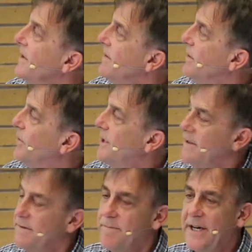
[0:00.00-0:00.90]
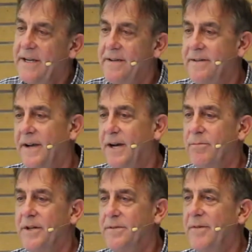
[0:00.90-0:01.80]
So what is my
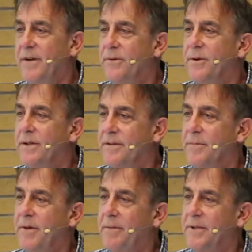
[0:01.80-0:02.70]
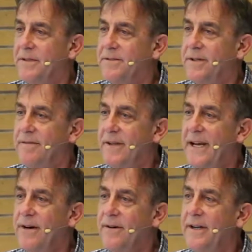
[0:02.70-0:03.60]
job? What is my role as a public servant?
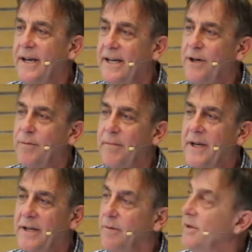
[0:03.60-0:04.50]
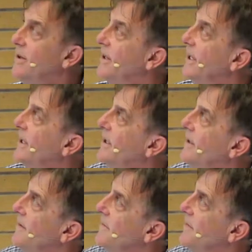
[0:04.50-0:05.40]
How can I help my community?
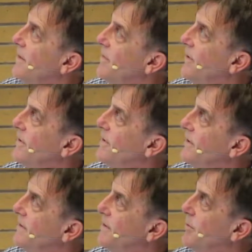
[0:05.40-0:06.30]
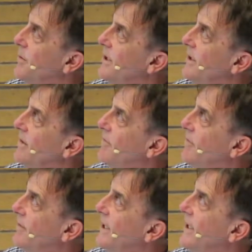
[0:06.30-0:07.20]
The first one is to breed
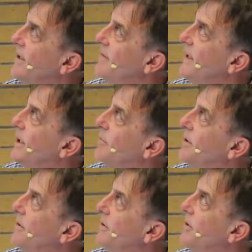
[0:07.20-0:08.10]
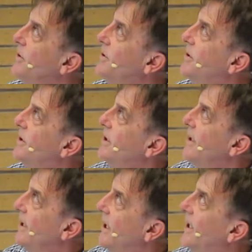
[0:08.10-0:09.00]
freely available new
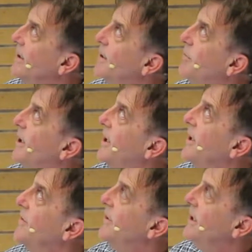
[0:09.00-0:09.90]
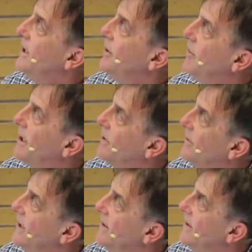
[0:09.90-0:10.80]
non-commodity wheat and
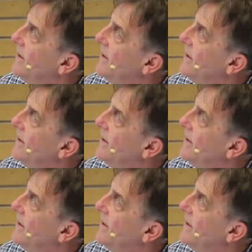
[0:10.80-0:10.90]
buckwheat